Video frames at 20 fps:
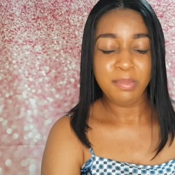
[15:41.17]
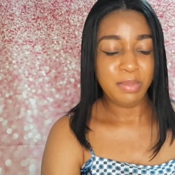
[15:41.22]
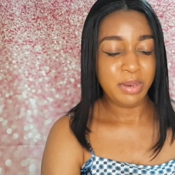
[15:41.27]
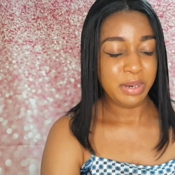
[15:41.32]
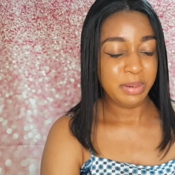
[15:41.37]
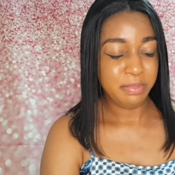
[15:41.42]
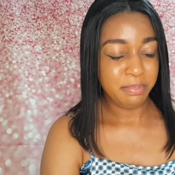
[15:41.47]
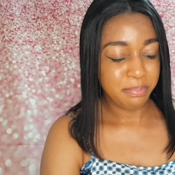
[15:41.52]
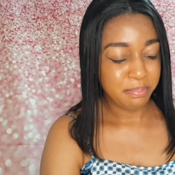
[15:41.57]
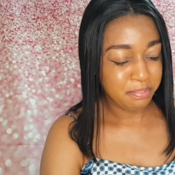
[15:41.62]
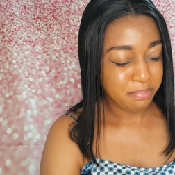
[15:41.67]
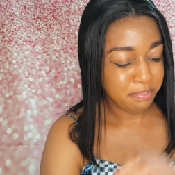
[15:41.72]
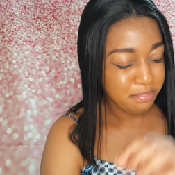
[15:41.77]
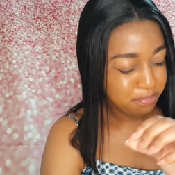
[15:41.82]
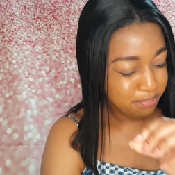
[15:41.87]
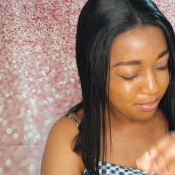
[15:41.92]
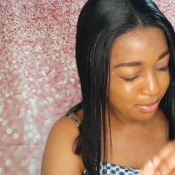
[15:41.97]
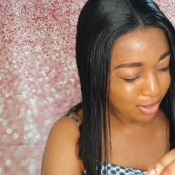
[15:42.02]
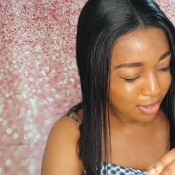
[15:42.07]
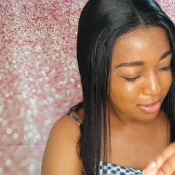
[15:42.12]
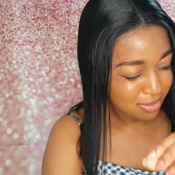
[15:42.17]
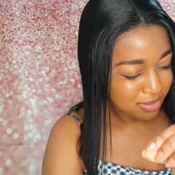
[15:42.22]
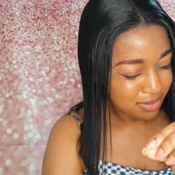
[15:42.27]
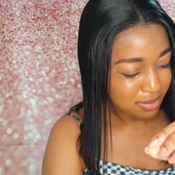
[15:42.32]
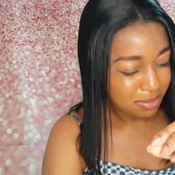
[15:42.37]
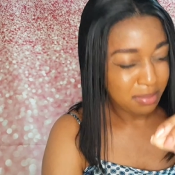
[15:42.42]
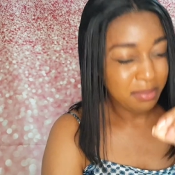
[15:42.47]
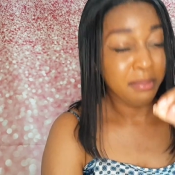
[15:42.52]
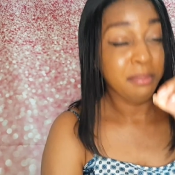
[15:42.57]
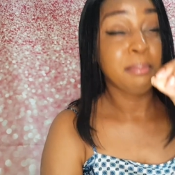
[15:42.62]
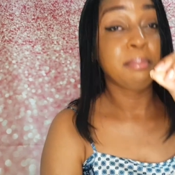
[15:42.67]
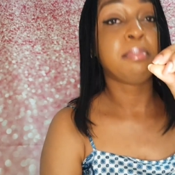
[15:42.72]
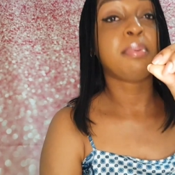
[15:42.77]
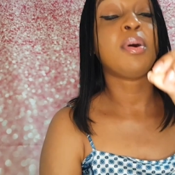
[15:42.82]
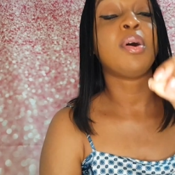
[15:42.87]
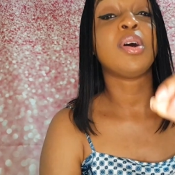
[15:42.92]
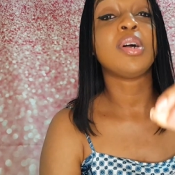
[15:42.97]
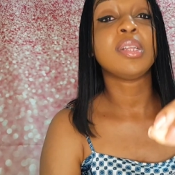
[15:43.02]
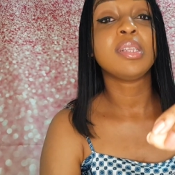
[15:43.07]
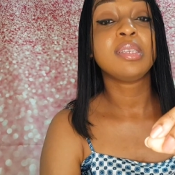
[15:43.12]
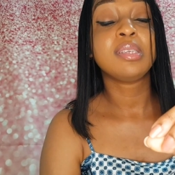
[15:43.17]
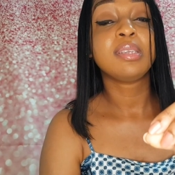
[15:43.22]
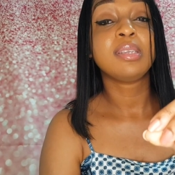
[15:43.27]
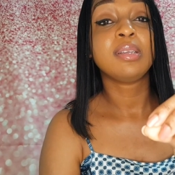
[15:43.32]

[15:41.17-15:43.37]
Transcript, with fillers: but, but, but,